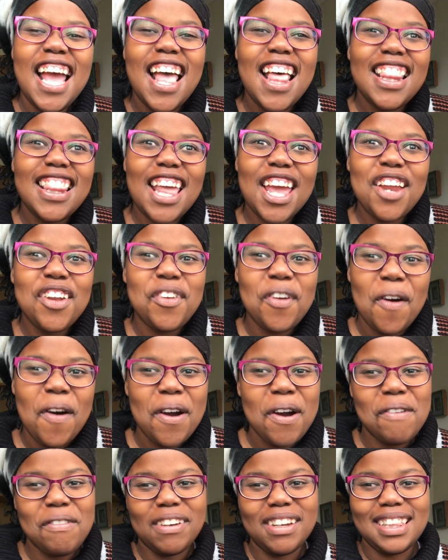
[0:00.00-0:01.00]
They talk
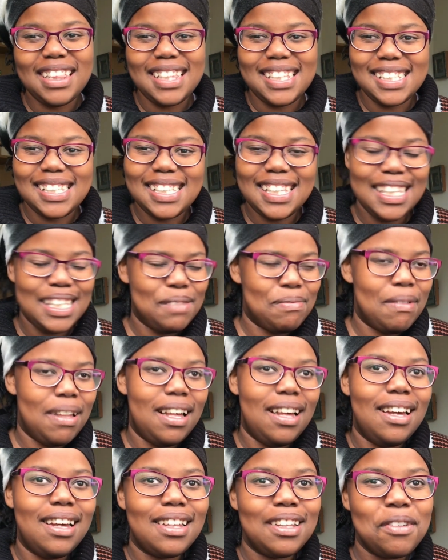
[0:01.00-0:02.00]
about these things, but
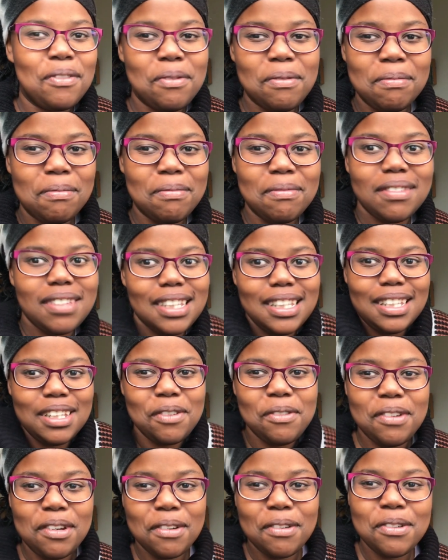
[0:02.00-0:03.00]

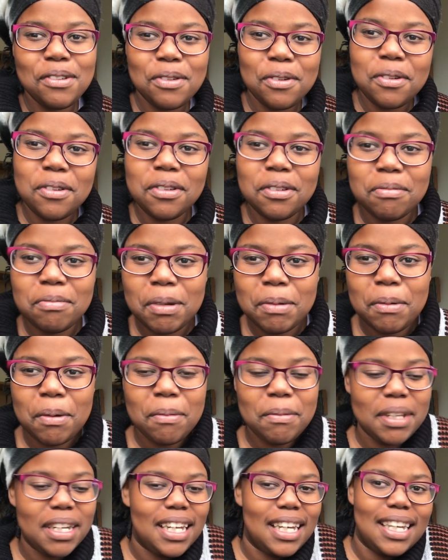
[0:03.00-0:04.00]
we don't talk. My mom
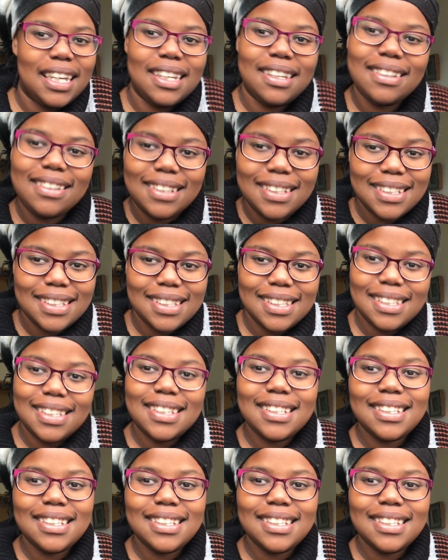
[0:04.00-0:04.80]
and I just,